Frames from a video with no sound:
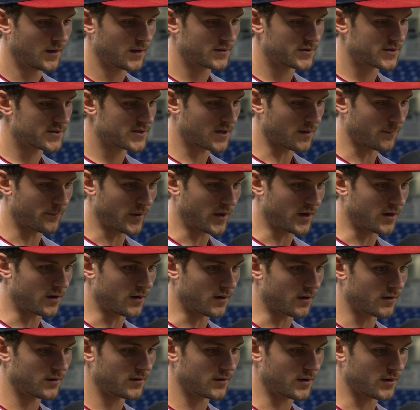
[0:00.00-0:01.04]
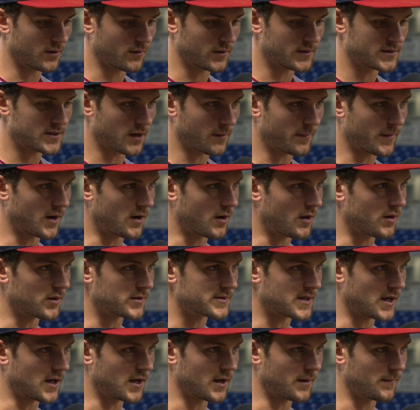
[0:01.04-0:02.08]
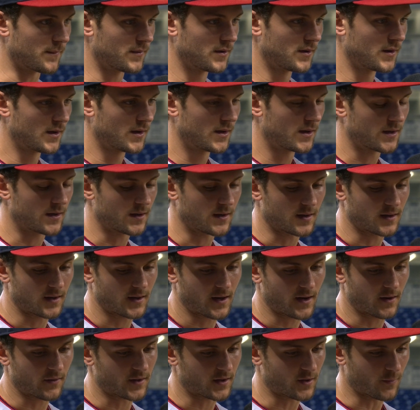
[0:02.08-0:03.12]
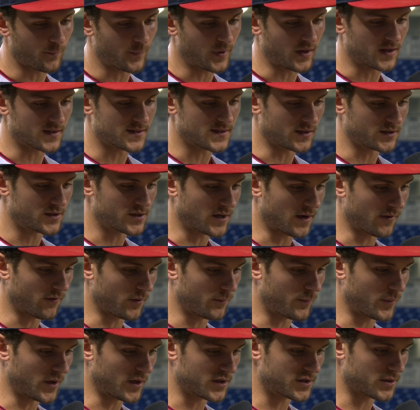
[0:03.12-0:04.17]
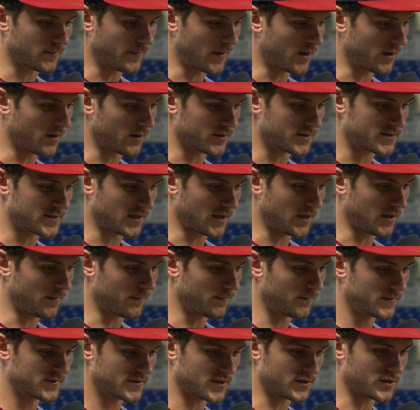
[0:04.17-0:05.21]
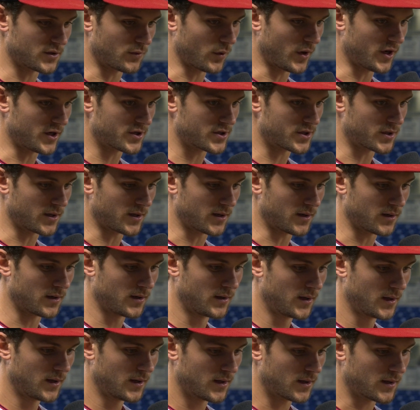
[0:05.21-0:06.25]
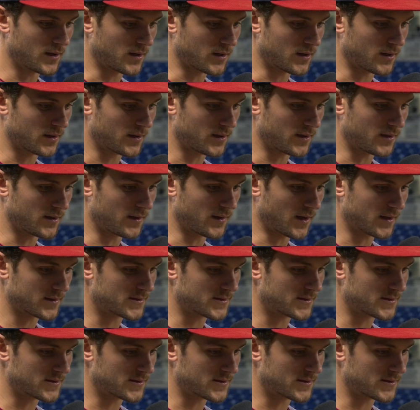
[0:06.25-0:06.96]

Just competitor. We talk about it all the time, how he competes each and every pitch, no matter the team, situation, and he did that